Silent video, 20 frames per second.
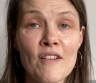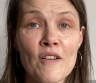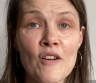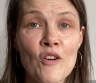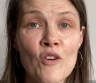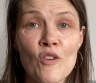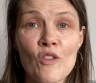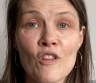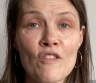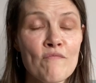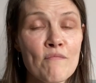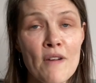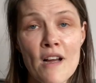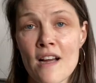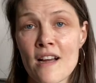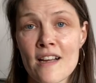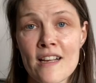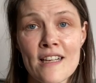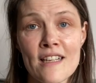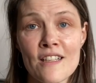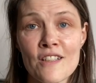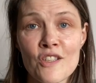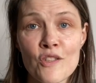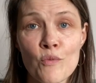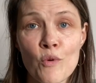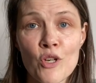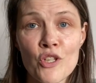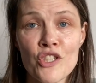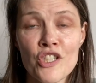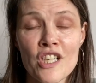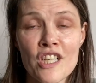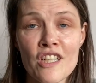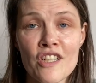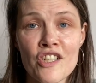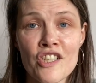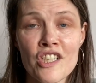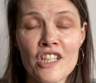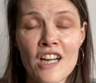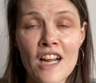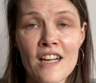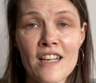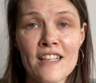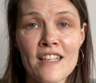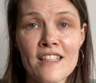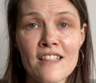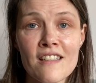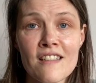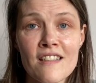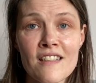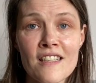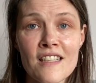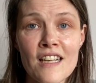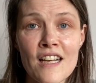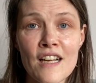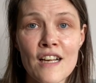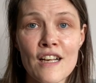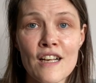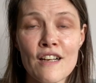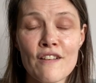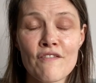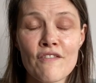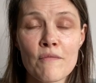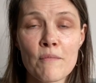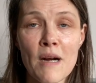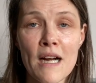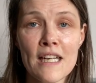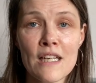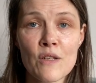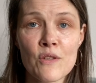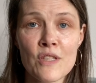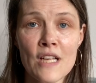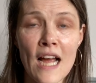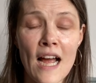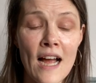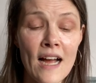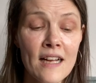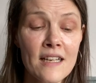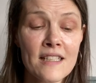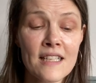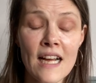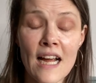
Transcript: all of my swatching shenanigans for Milo's hat,